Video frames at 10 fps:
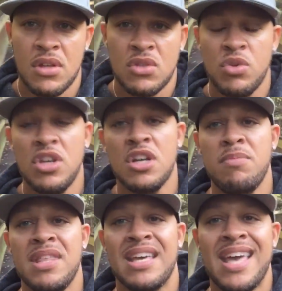So when you're gonna
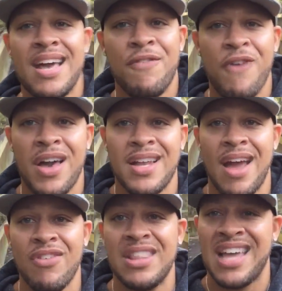be the king of fucking
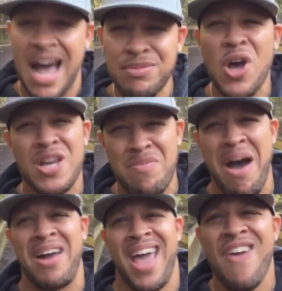everything, I'm talking
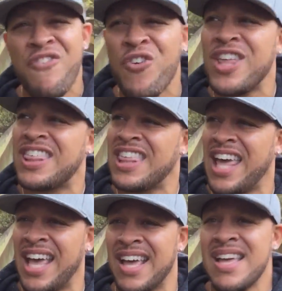about
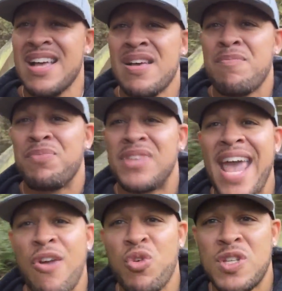everything.
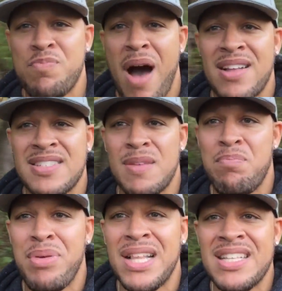Take
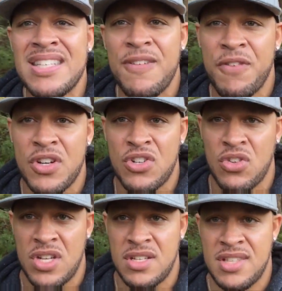responsibility for the
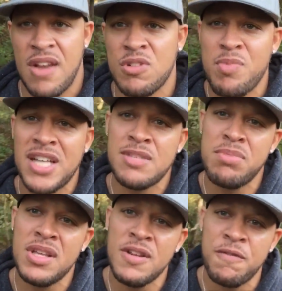trees, take
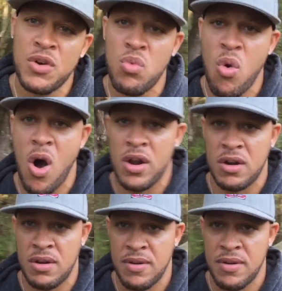responsibility for the water,